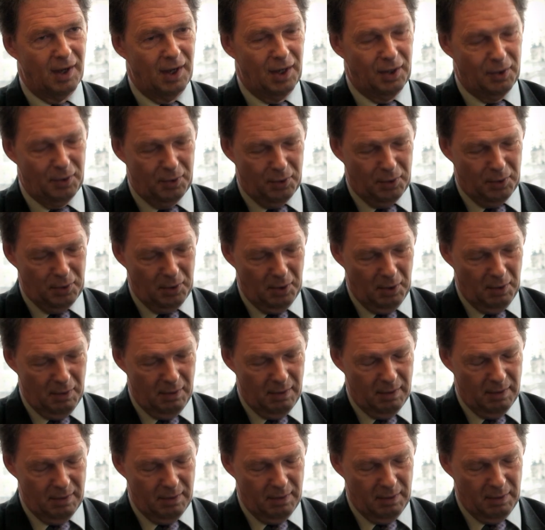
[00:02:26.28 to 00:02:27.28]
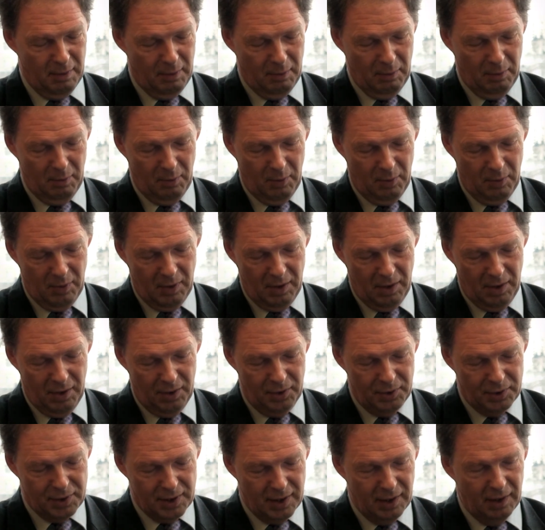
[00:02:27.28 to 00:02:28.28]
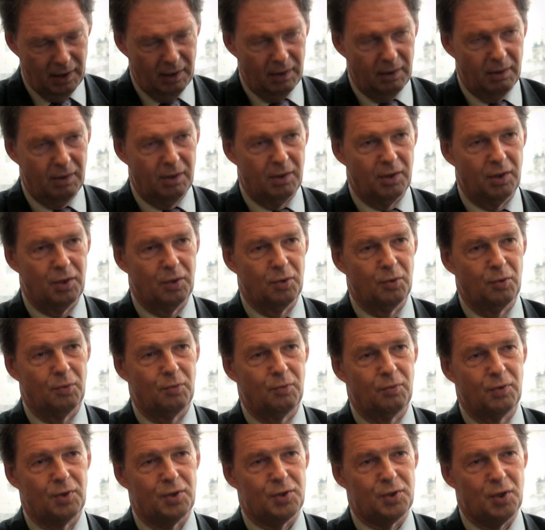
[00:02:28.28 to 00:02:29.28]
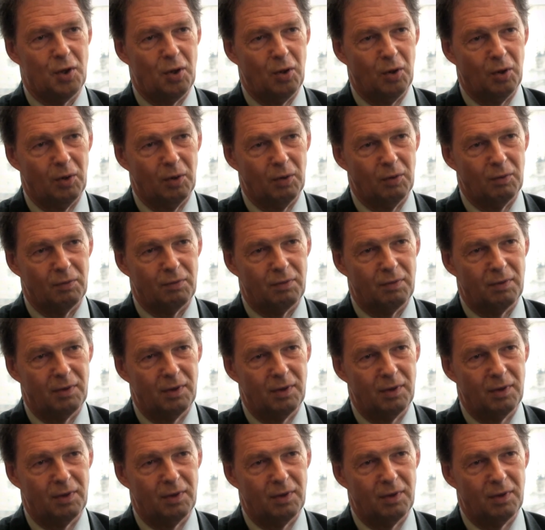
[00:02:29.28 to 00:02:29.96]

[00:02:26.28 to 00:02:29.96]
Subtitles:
And until you resolve